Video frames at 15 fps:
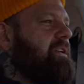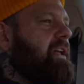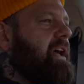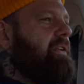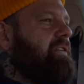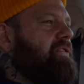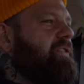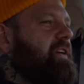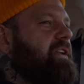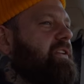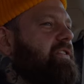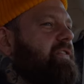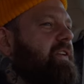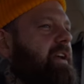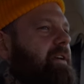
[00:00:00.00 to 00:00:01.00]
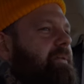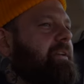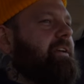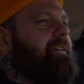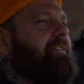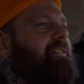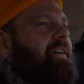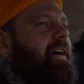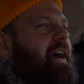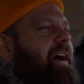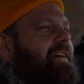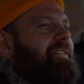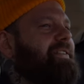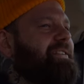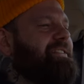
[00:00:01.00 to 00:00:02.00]
allowed to feed his family and
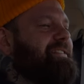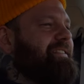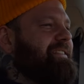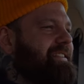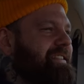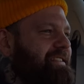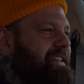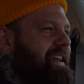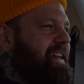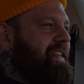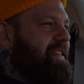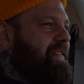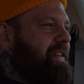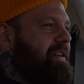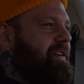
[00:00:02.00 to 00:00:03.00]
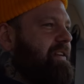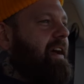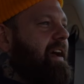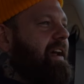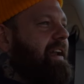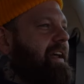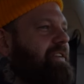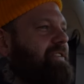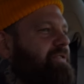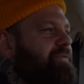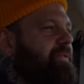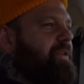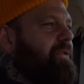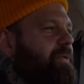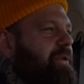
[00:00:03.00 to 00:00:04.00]
thrive and this that and the third and i just
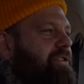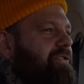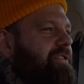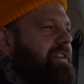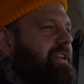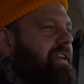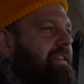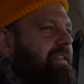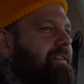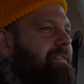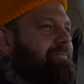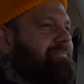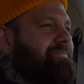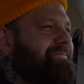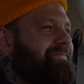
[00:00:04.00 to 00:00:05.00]
wrote we should kill him